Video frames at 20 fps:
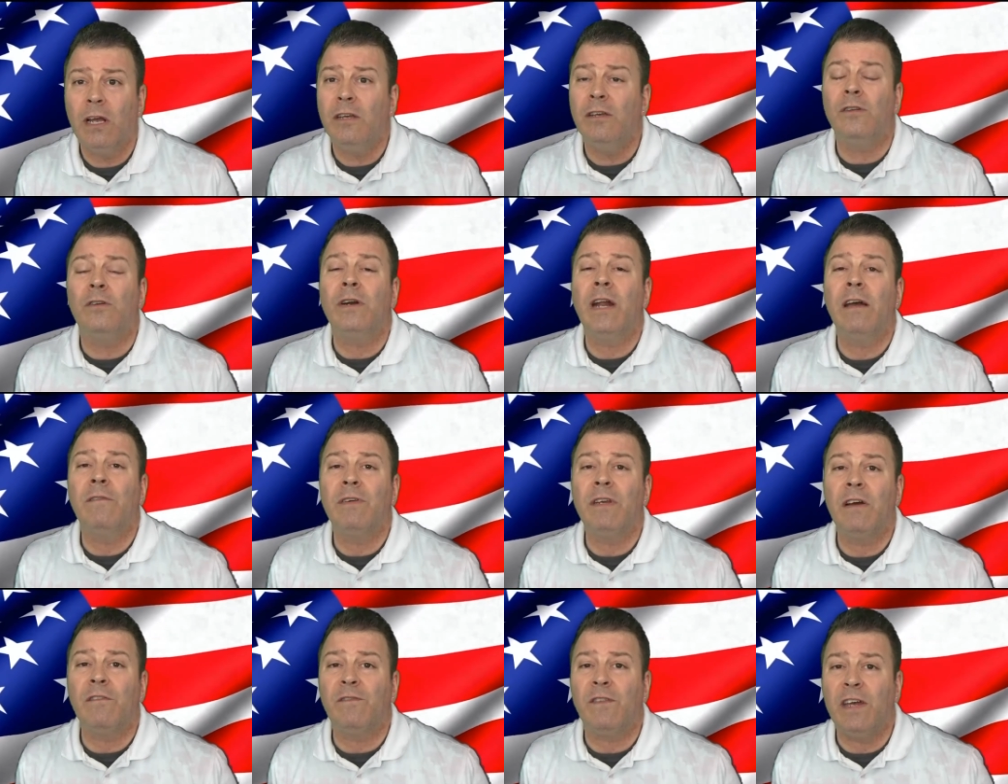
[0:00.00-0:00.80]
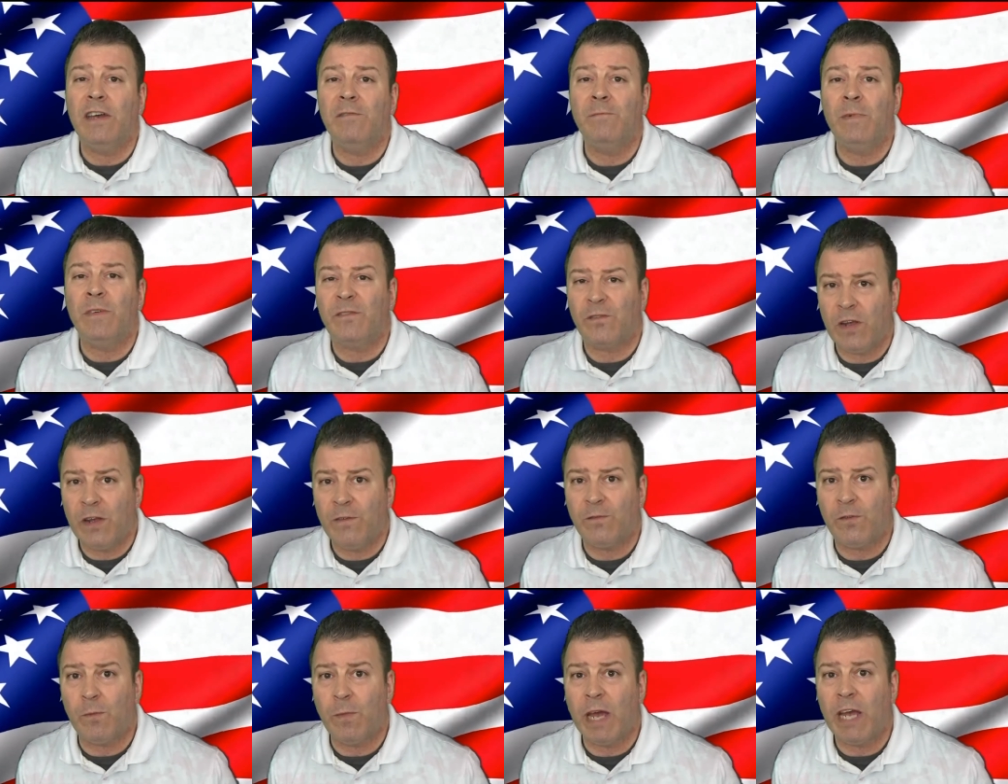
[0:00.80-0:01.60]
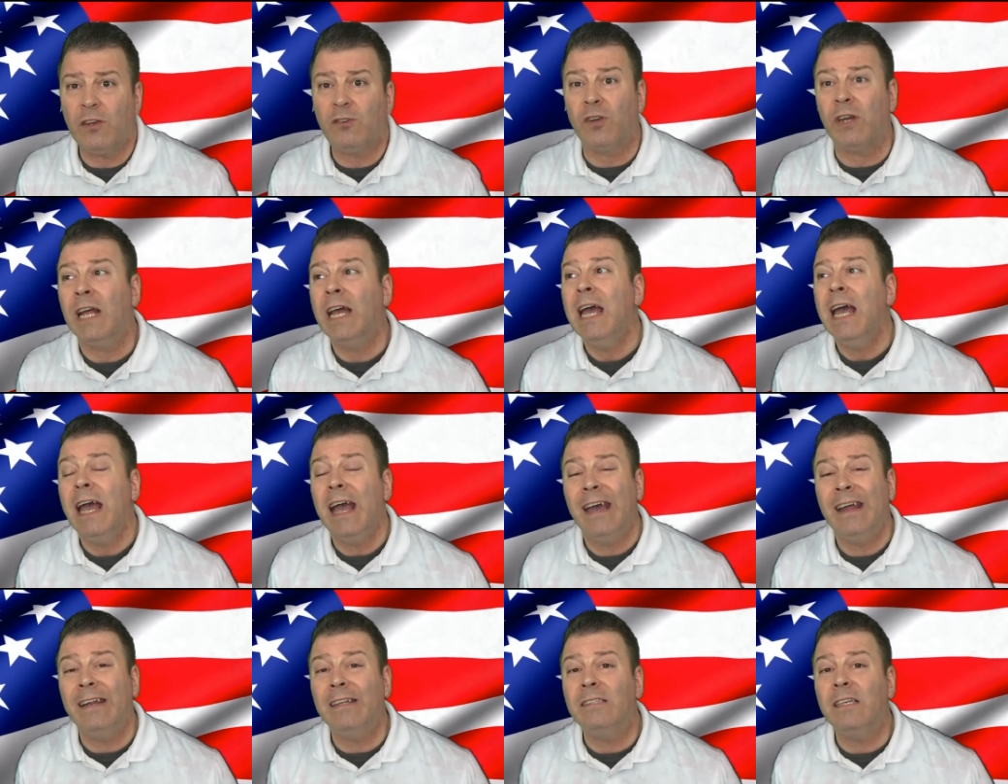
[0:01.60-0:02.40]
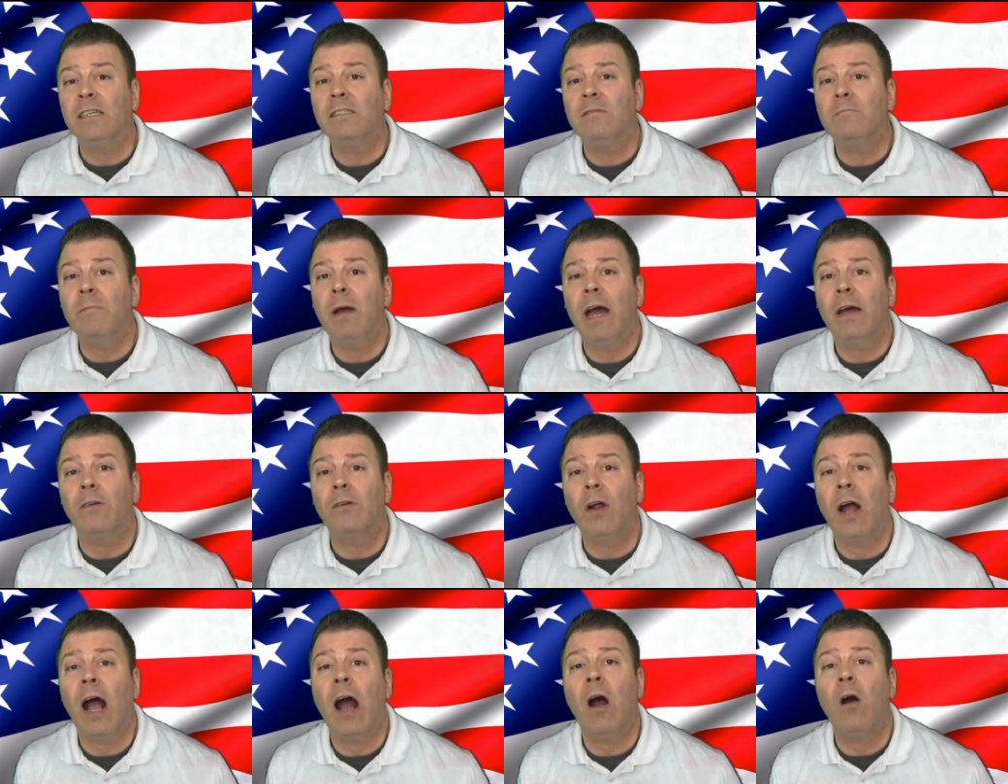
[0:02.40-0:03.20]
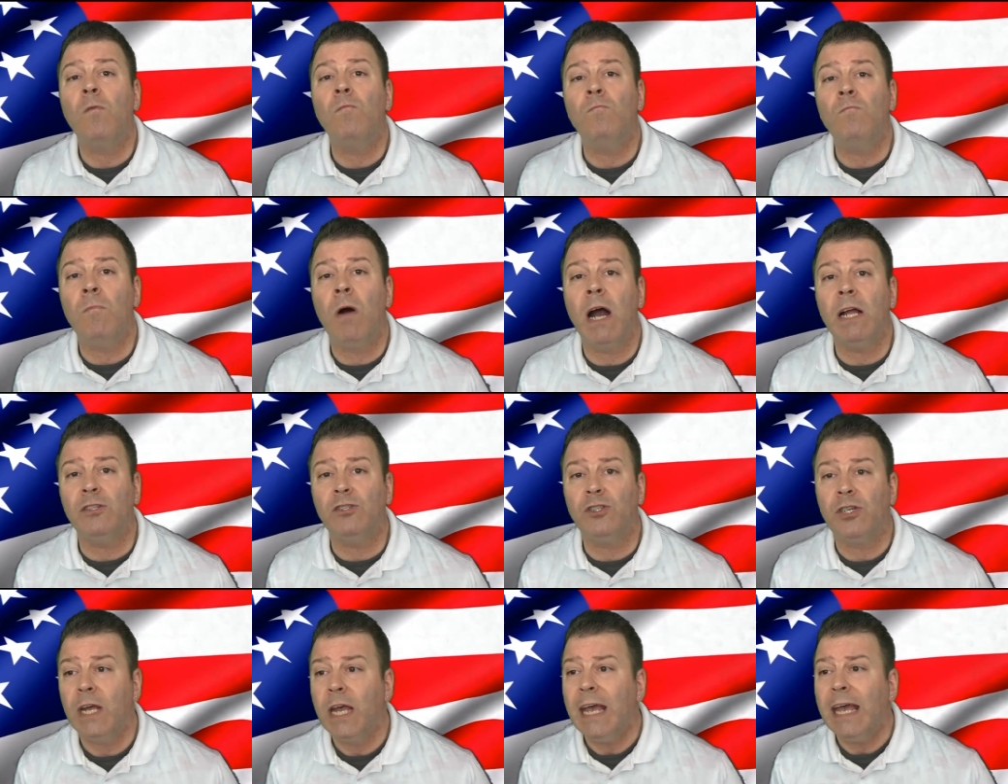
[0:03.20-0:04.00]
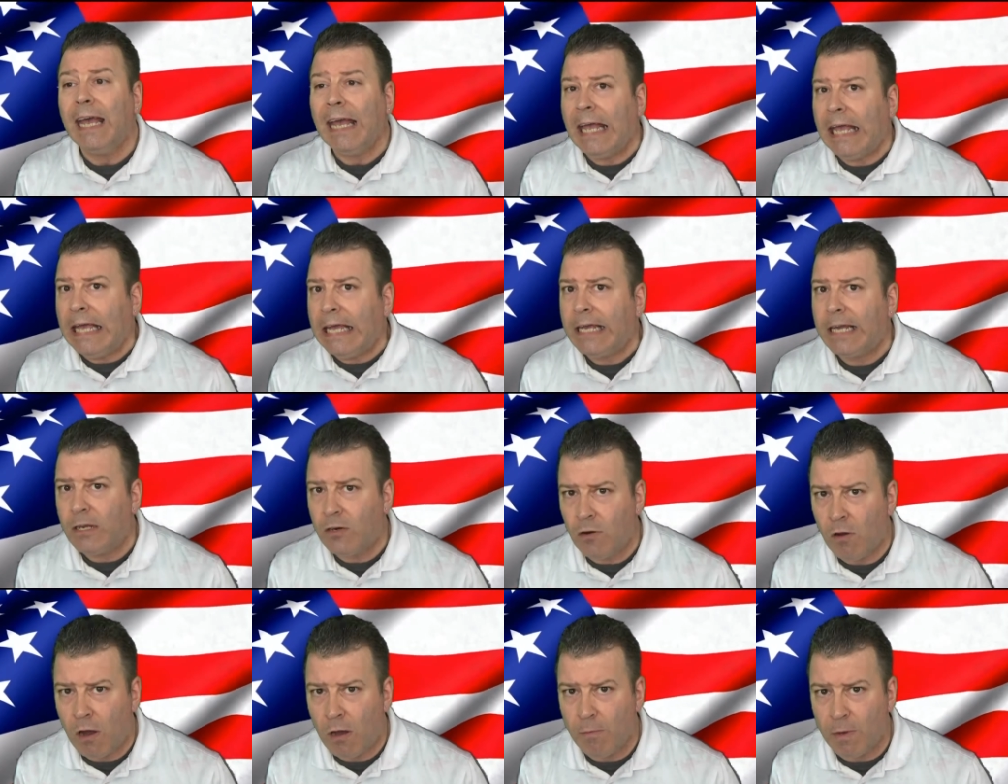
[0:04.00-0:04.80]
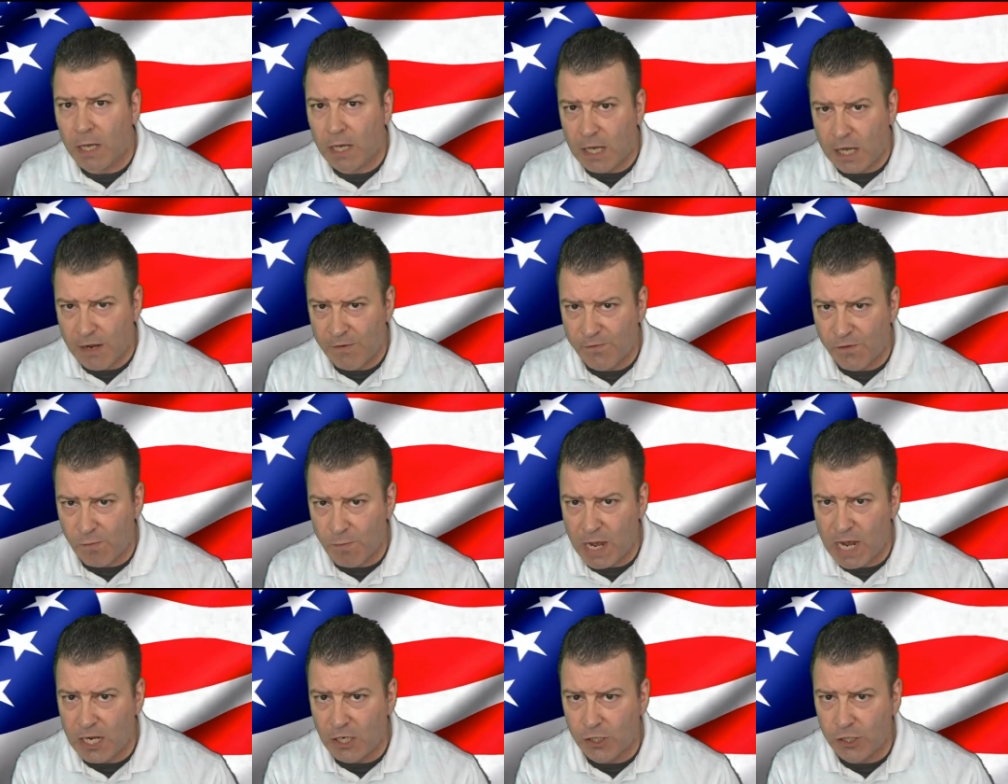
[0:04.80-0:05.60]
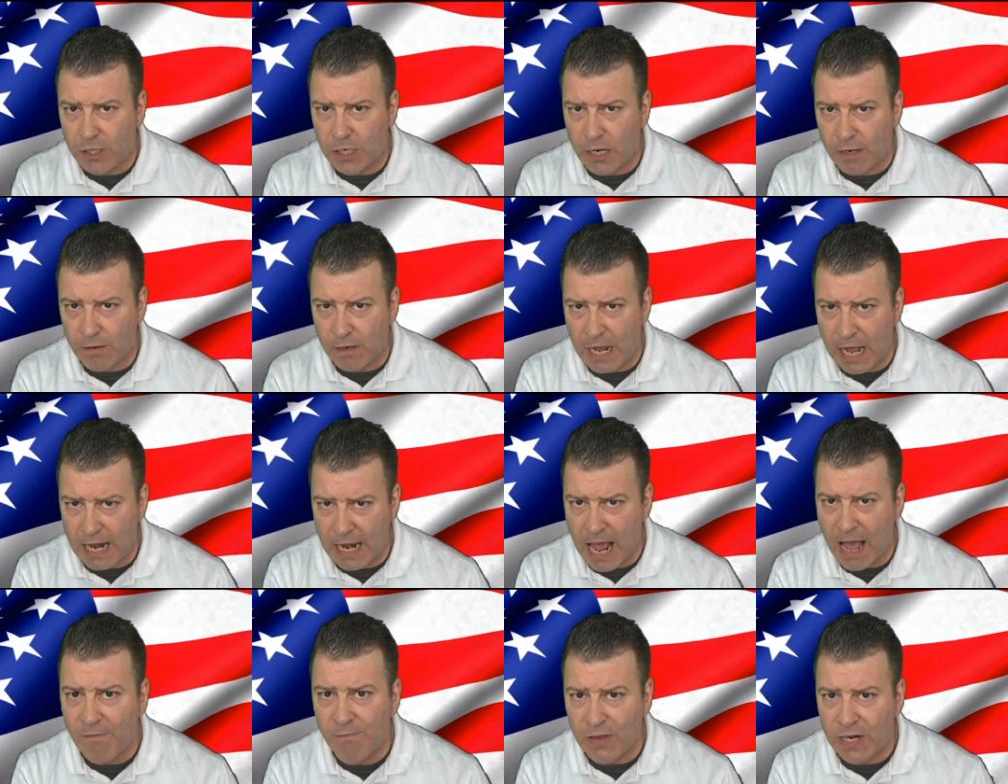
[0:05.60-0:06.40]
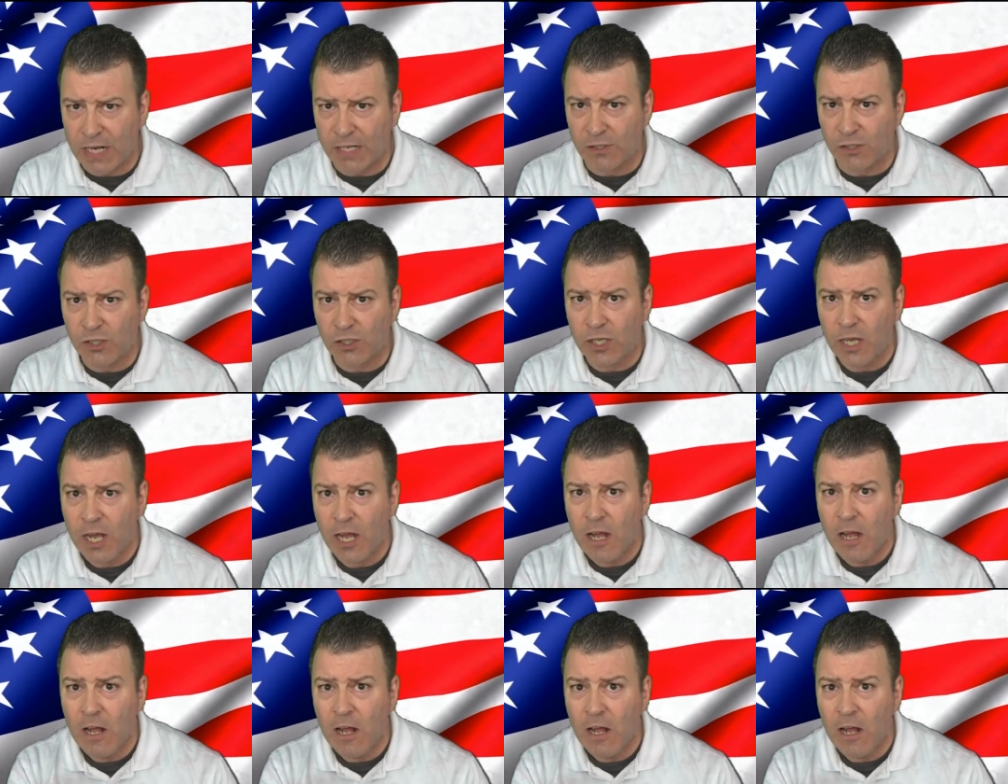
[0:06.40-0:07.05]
You don't have enough information, and it doesn't matter how much economic information and evidence